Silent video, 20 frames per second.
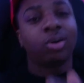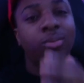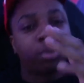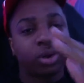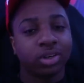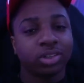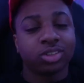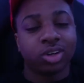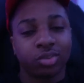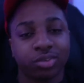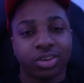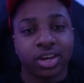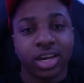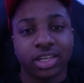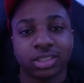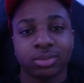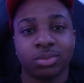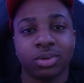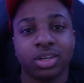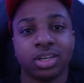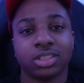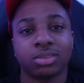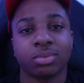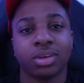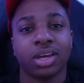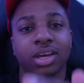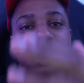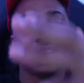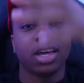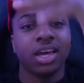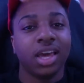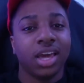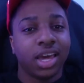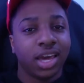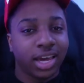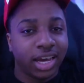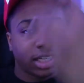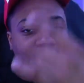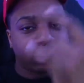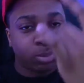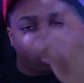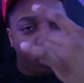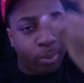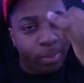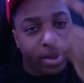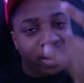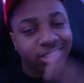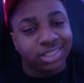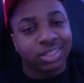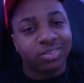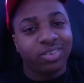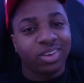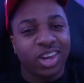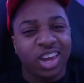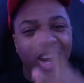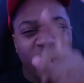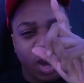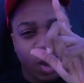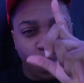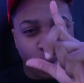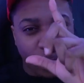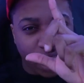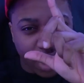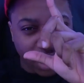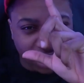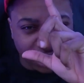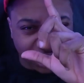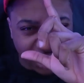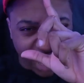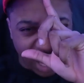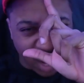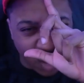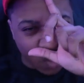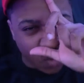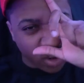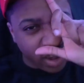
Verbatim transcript: on the post notification bells, man. It's your boy Mac TV, and we out this thing on